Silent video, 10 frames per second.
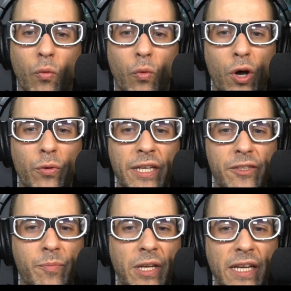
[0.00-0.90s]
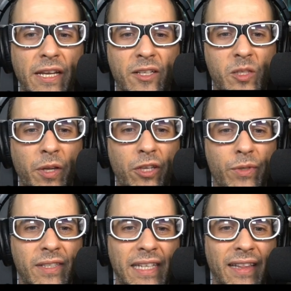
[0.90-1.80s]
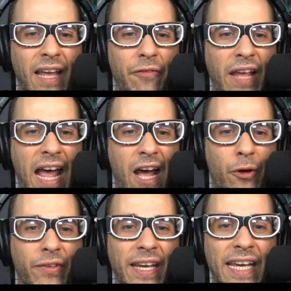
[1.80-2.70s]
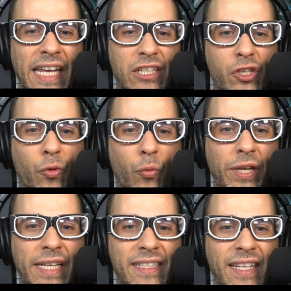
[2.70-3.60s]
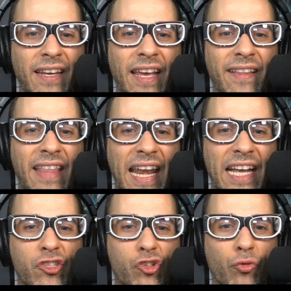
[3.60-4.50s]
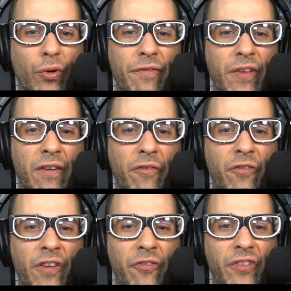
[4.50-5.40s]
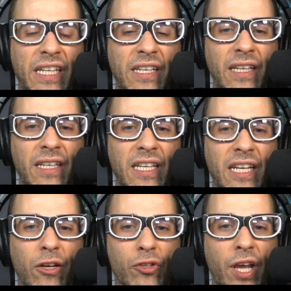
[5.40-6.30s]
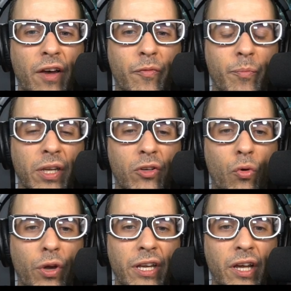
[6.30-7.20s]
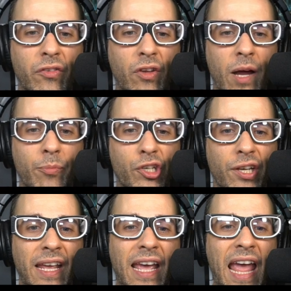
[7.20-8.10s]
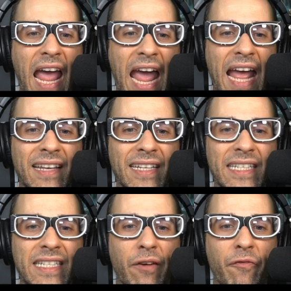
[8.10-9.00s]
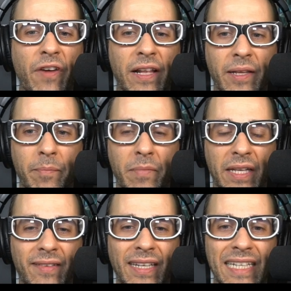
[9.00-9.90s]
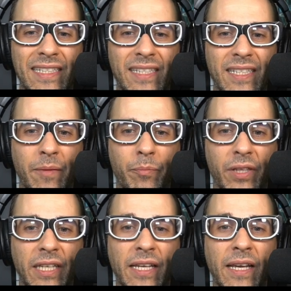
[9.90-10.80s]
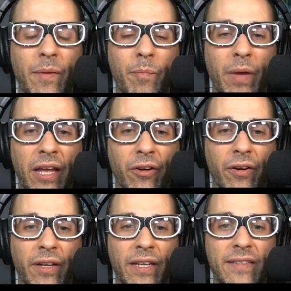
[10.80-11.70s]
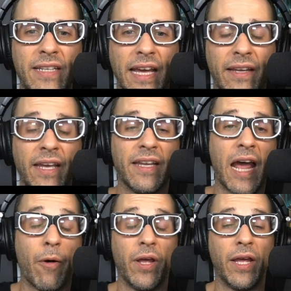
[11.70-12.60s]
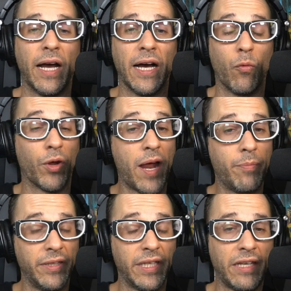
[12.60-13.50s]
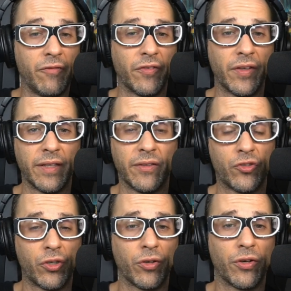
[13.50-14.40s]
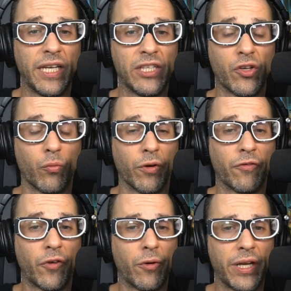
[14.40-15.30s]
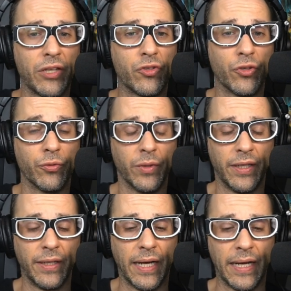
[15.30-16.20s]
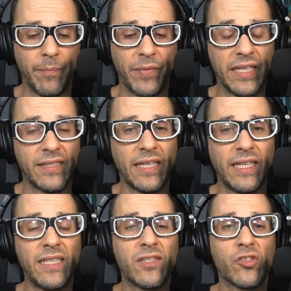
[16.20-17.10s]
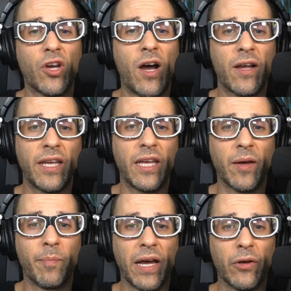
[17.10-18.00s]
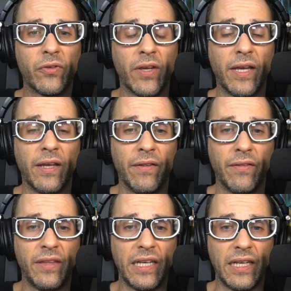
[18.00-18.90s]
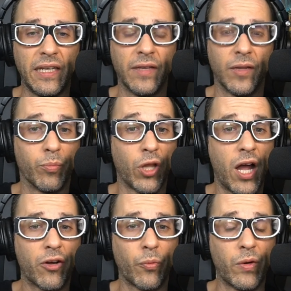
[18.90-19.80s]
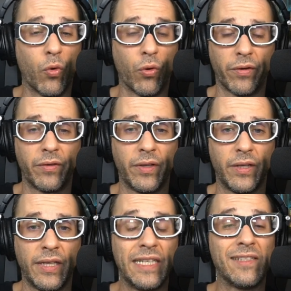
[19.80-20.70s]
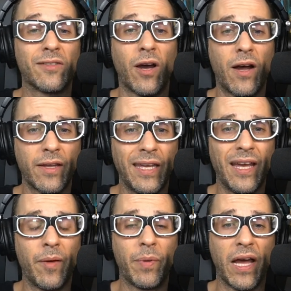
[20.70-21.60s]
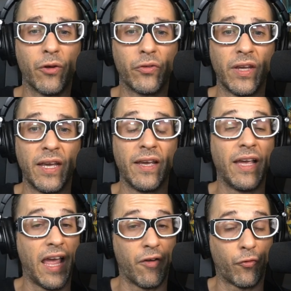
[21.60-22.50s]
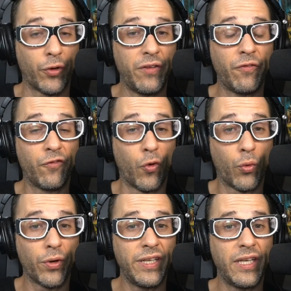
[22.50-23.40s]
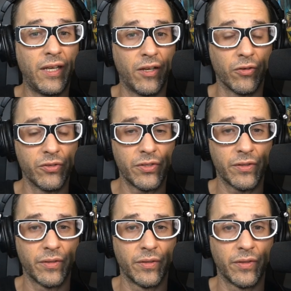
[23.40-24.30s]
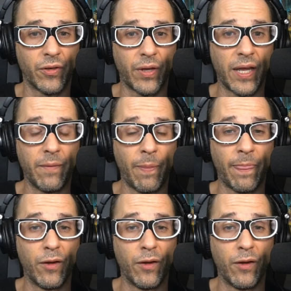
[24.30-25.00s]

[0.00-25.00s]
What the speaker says: Woe is me, conspicuously left out is the reason that has driven 15 years of Bitcoin adoption and development. It's simply better tech. Now, what I believe Tur is referring to is he's talking about the block reward. He's talking about every 4 years, okay,